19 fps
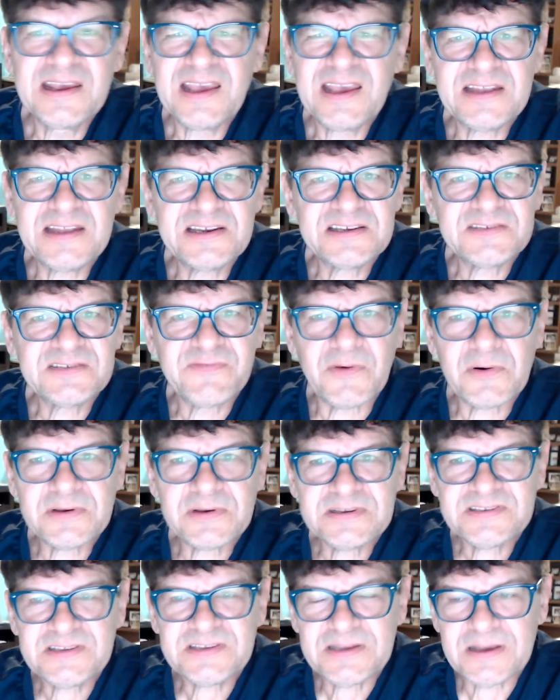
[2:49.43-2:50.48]
and just
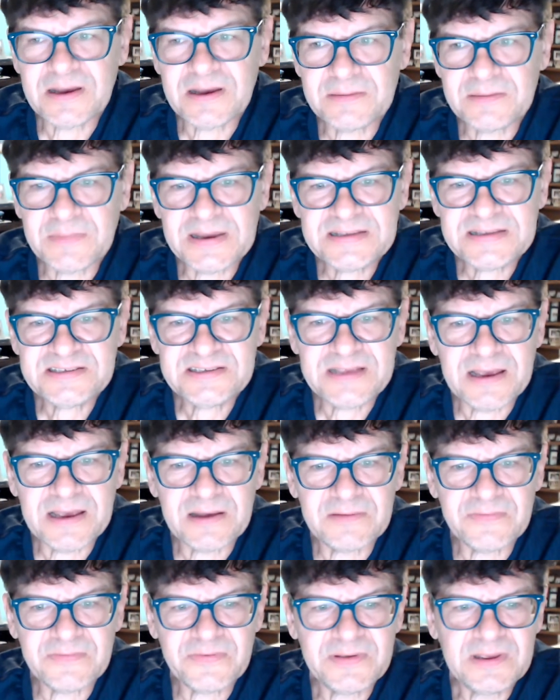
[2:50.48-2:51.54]
focusing on
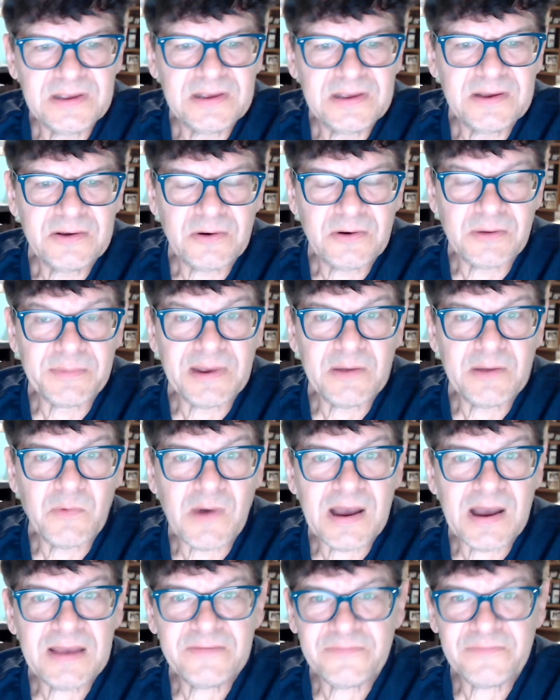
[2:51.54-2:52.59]
myself or my
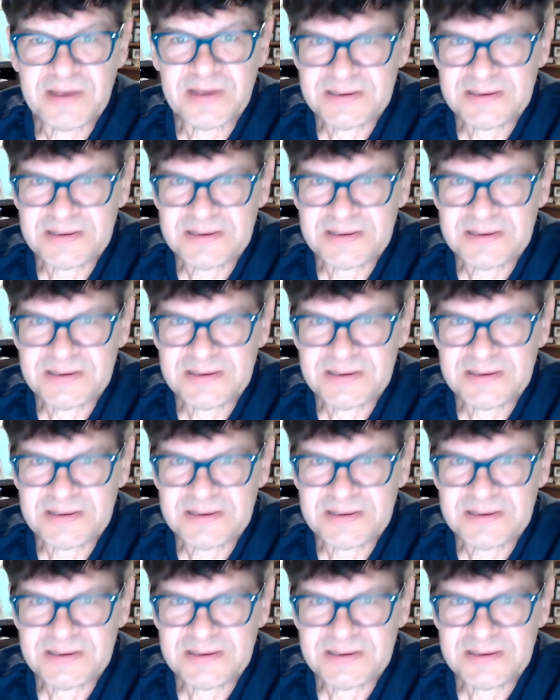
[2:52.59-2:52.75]
wife.